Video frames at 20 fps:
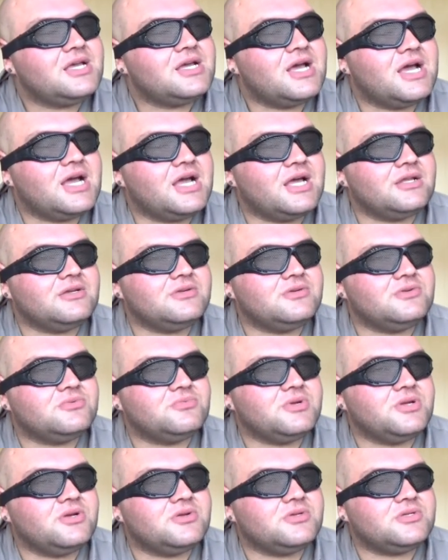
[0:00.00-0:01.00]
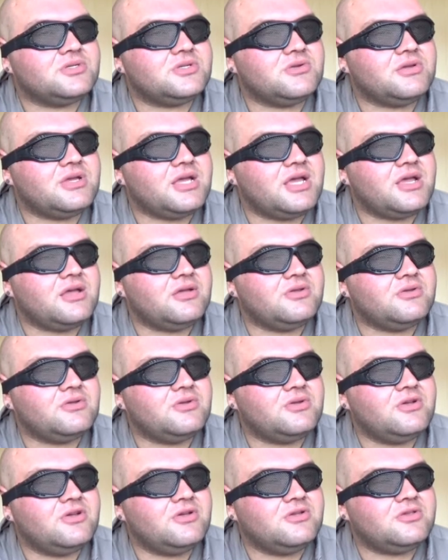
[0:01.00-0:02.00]
And we also get
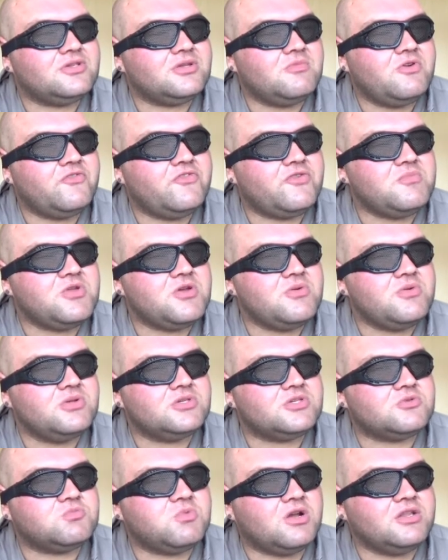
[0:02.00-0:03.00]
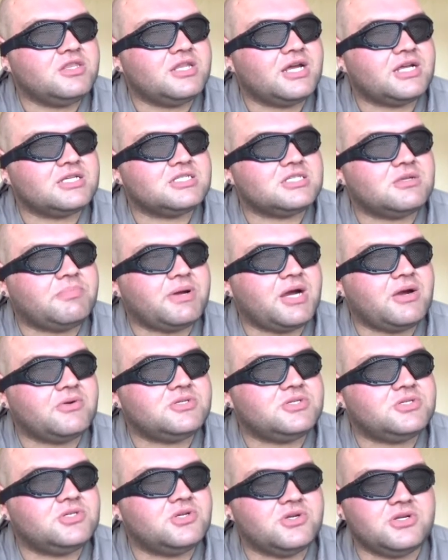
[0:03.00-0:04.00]
some other mutants, one that has the power
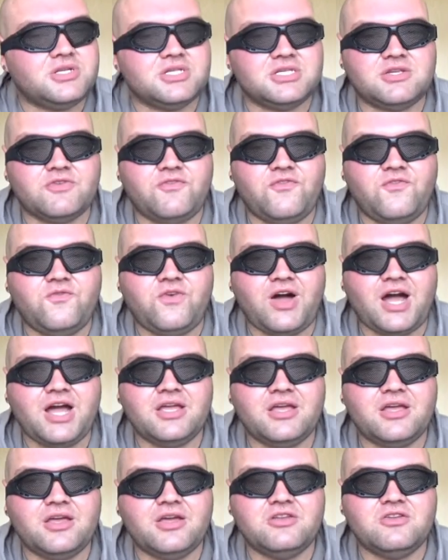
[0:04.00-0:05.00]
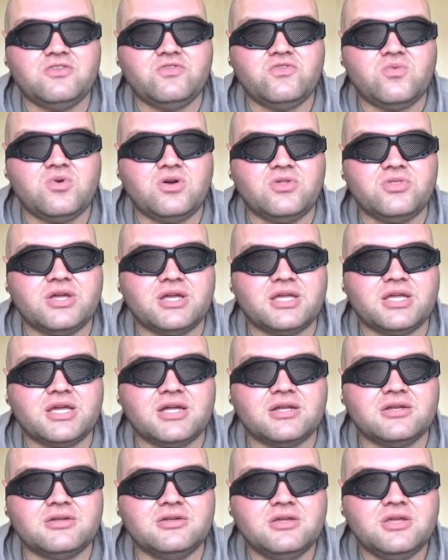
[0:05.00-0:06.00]
to turn into fire, another one that
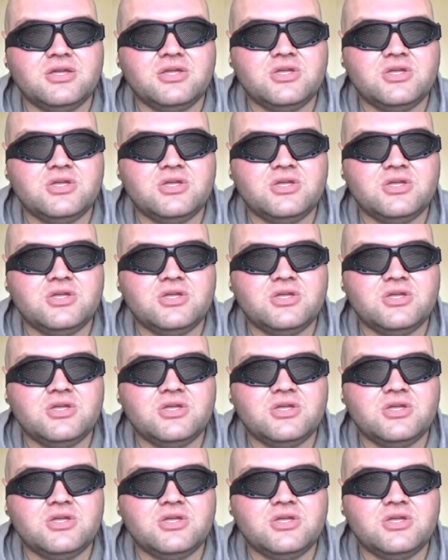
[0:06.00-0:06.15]
can